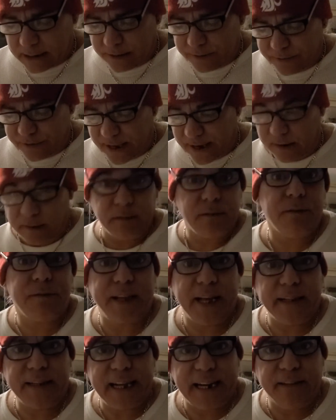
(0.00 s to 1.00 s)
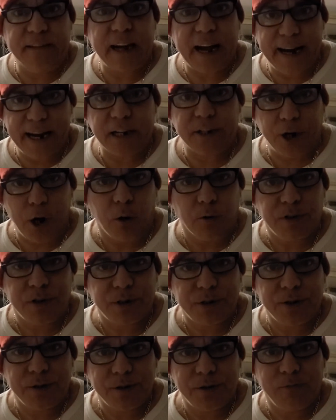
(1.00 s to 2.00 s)
then they
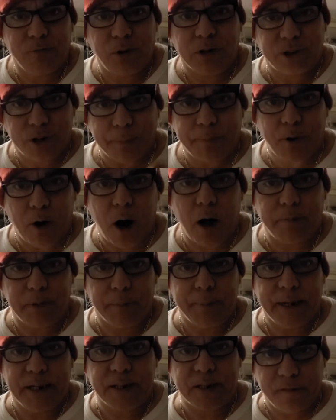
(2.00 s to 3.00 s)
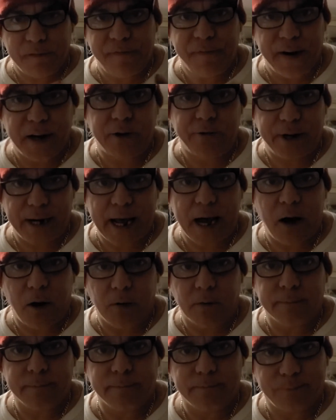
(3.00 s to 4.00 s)
diagnose what the problem is and figure it out.
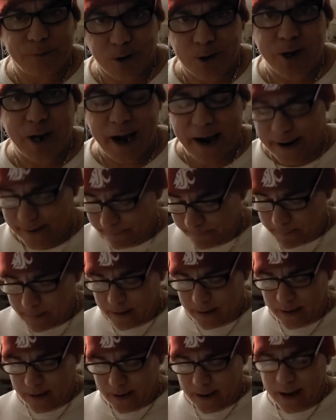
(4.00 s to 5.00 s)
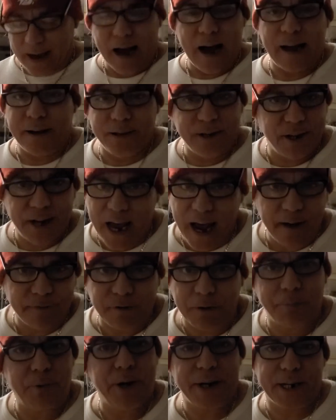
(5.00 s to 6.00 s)
Okay, I didn't have to
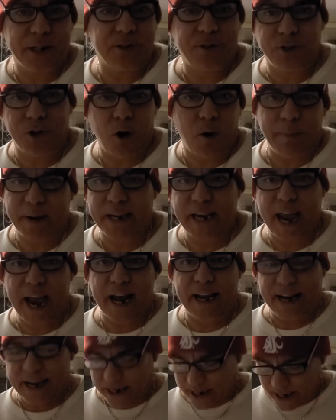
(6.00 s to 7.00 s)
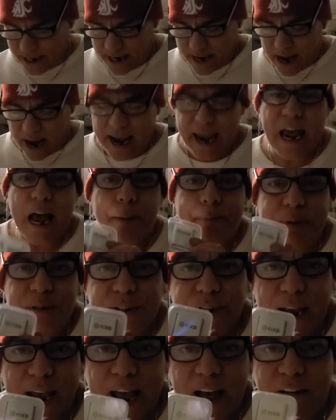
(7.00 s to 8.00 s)
bring it to no mechanic. I happen
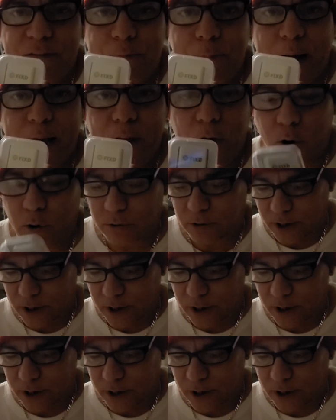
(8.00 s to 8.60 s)
to have my own